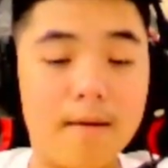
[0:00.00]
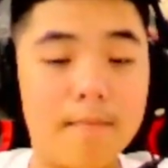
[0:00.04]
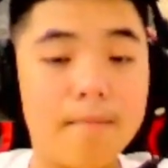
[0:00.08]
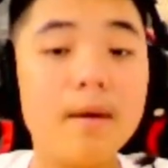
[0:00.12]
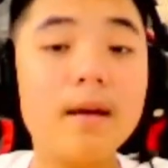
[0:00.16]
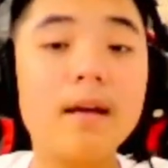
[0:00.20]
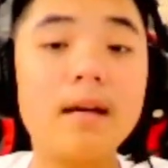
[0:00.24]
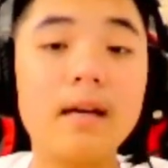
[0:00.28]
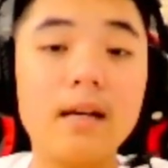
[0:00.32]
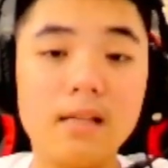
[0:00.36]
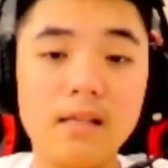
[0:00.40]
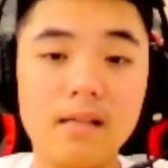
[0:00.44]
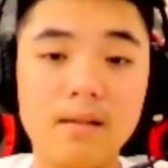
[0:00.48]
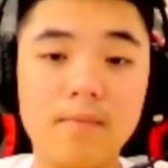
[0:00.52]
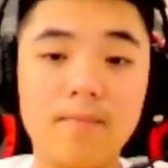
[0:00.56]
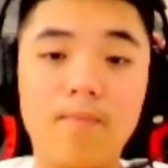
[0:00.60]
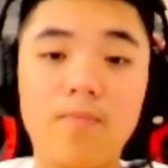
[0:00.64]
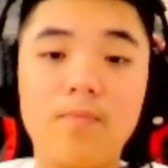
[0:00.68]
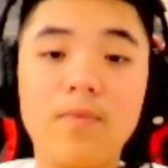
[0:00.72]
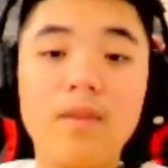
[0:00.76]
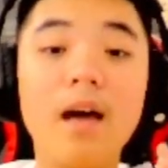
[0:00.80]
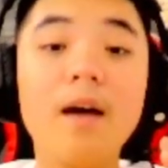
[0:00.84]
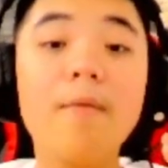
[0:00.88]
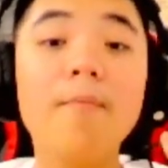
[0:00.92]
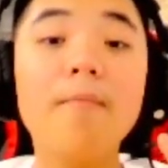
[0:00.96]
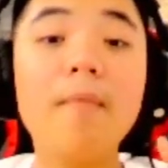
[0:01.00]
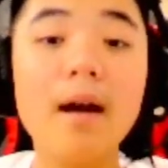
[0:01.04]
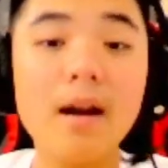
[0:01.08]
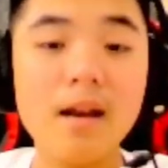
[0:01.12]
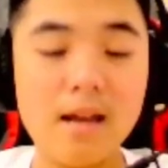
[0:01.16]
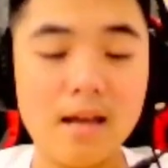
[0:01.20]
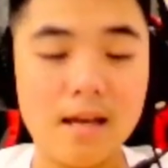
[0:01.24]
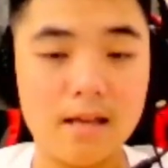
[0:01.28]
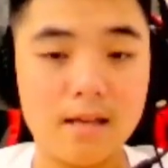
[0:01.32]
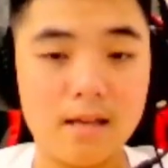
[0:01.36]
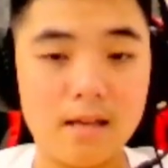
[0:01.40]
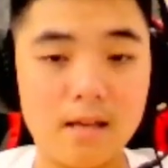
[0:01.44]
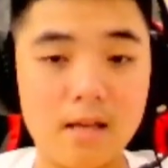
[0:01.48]
Because
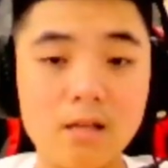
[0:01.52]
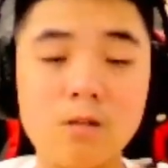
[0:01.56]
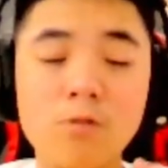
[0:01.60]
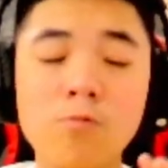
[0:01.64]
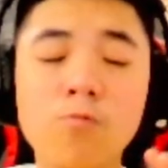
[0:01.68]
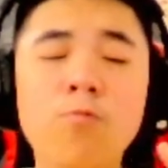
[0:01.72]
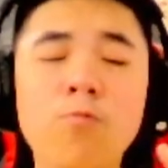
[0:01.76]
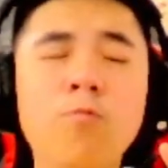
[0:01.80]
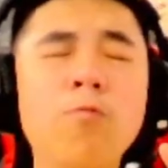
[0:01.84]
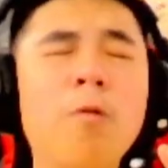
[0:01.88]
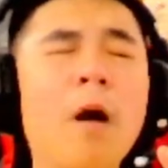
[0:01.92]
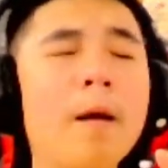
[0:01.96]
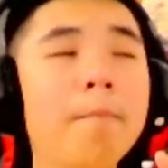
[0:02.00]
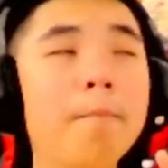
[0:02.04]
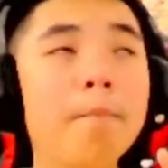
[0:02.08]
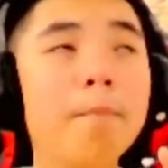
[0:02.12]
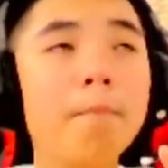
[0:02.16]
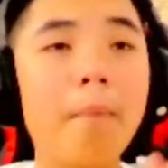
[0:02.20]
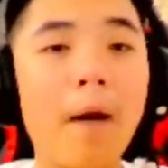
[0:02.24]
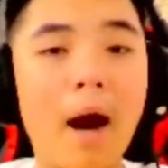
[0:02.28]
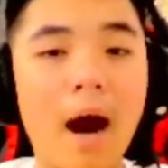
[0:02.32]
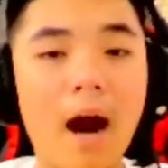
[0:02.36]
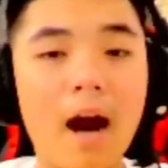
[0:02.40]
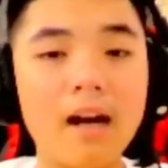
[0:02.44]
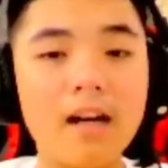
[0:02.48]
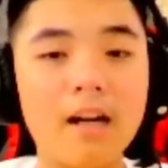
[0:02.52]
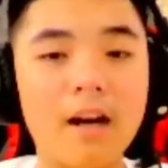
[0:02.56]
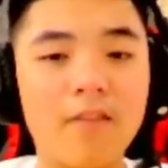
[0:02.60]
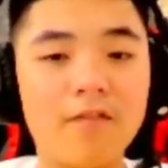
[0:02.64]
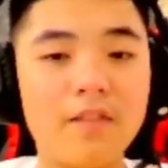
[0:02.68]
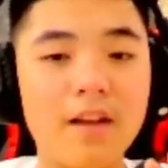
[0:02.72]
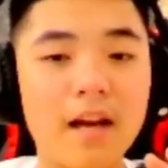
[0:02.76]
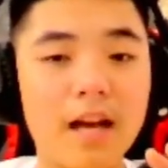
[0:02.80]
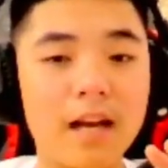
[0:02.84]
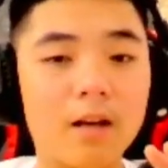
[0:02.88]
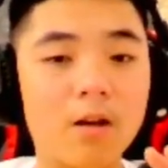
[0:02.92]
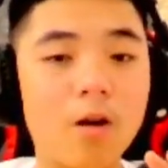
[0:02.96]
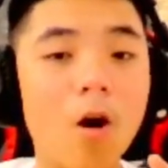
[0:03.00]
money is one part of
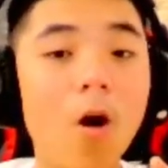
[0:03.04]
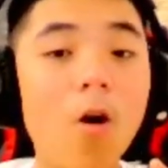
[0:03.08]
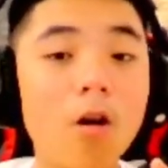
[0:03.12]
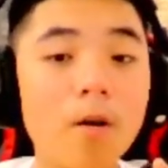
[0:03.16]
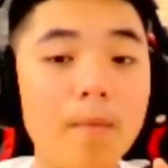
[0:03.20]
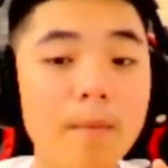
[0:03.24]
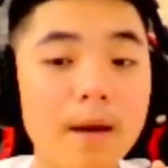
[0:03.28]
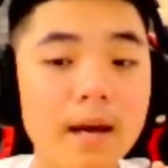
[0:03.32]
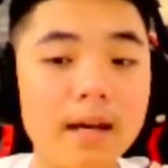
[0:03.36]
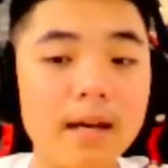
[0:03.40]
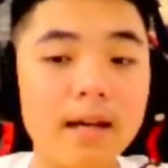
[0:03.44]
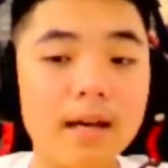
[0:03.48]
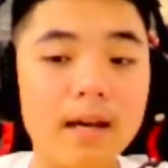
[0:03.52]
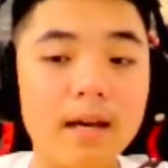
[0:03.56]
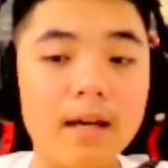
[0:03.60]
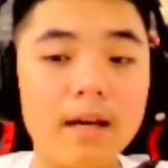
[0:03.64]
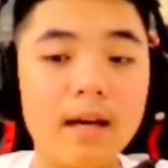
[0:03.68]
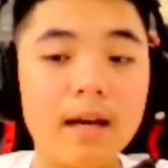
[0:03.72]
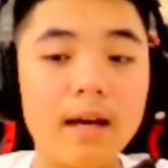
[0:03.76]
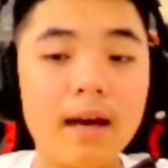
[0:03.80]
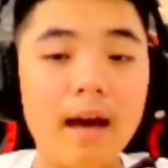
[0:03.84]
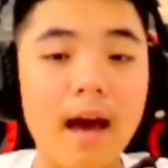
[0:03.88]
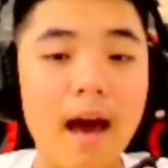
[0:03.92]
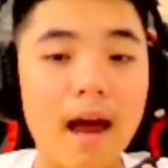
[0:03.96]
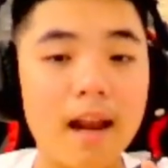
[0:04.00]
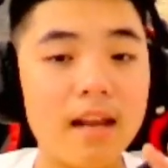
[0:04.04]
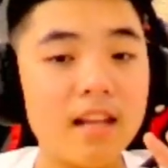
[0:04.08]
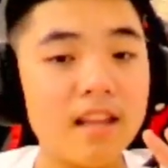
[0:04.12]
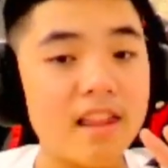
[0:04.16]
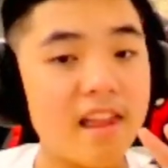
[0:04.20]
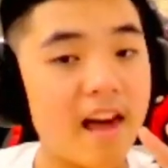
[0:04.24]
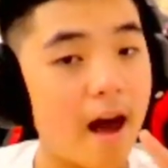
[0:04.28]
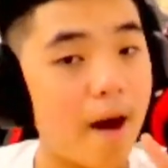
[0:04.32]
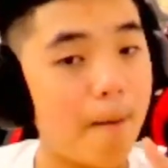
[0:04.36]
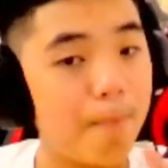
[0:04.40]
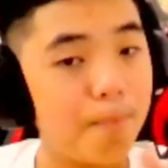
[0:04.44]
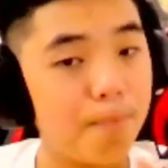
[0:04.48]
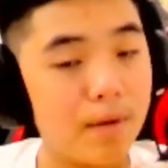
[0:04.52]
the economic and it
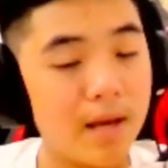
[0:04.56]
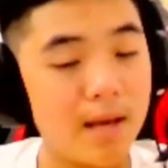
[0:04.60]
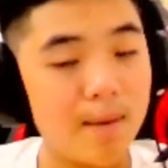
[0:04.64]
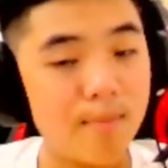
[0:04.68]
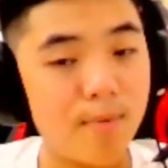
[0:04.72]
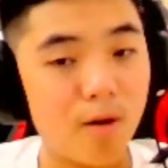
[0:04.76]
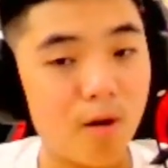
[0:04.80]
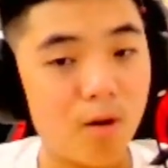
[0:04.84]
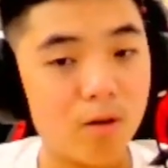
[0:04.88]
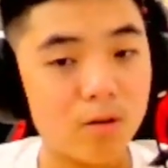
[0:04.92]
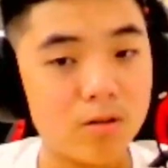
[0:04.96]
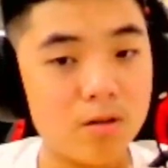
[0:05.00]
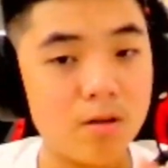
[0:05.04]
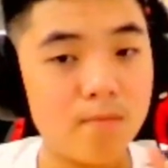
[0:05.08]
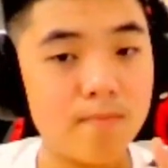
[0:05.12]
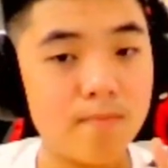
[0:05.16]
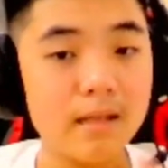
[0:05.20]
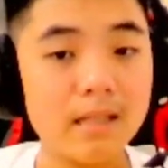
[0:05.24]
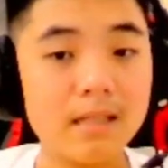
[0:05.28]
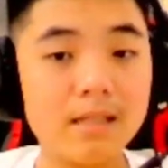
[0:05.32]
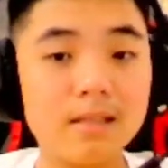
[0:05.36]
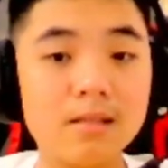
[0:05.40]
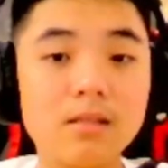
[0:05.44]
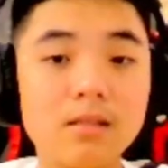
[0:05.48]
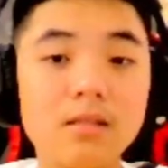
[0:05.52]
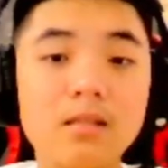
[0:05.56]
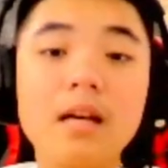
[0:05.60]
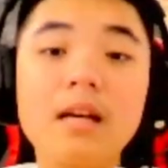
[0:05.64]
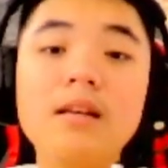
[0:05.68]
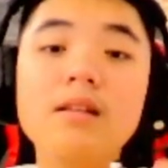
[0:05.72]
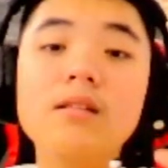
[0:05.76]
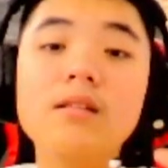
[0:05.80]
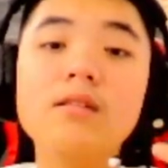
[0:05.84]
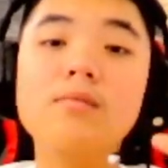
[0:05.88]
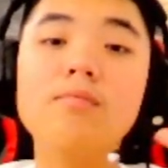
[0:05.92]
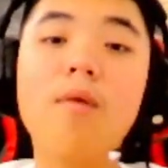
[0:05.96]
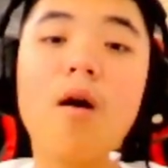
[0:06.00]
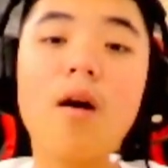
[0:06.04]
helps people to make
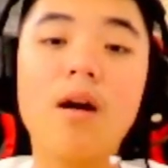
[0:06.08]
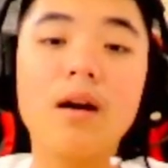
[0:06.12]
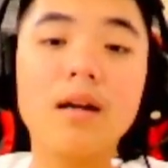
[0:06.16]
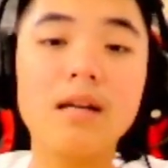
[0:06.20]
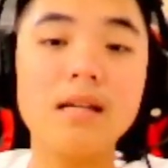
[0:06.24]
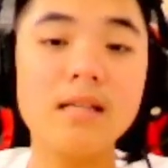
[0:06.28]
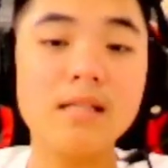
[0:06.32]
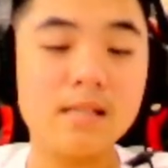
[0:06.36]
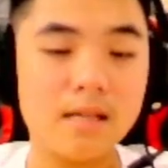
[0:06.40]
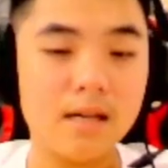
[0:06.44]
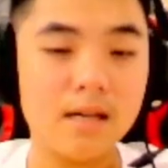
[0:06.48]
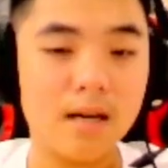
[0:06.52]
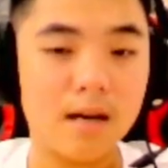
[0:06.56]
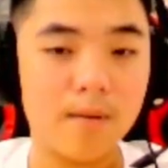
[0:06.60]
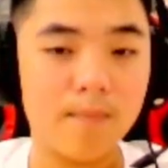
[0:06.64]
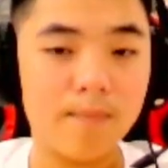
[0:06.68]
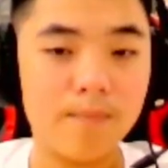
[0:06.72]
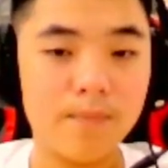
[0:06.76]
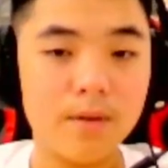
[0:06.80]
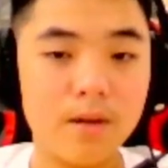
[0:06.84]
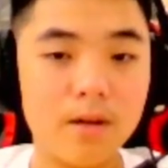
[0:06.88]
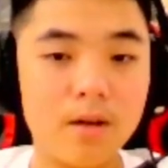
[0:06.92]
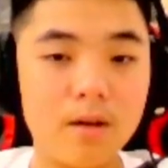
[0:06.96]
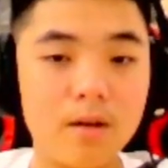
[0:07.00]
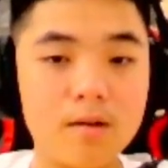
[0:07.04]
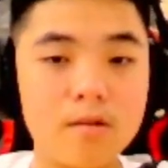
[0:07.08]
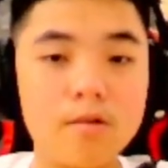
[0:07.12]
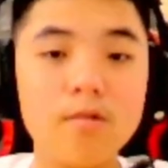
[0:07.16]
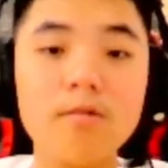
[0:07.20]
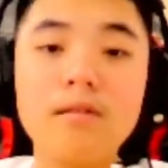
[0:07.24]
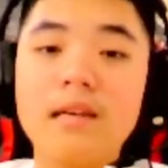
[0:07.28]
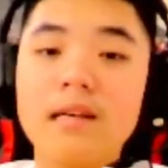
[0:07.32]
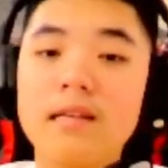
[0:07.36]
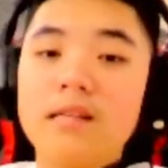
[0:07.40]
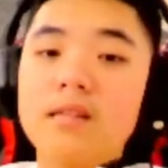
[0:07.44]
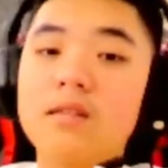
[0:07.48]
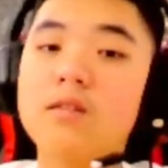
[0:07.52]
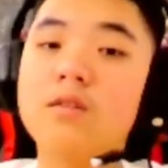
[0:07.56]
things more easier. You
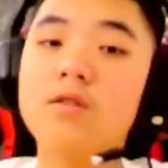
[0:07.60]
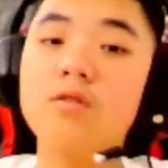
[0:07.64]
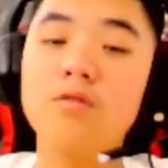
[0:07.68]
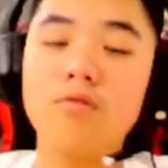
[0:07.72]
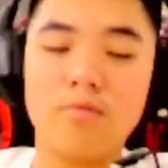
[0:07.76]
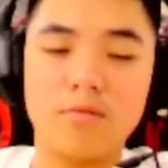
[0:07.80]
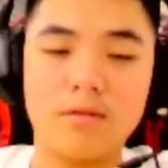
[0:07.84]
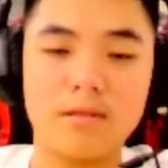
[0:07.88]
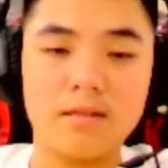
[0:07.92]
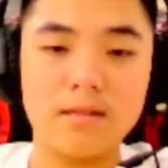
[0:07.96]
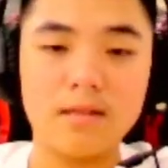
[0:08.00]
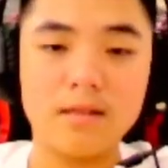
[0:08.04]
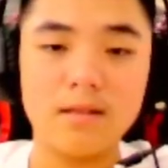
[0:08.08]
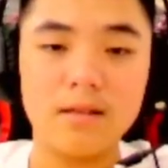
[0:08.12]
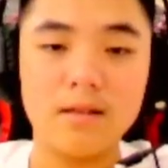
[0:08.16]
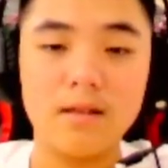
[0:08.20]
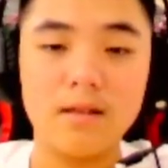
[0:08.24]
just choose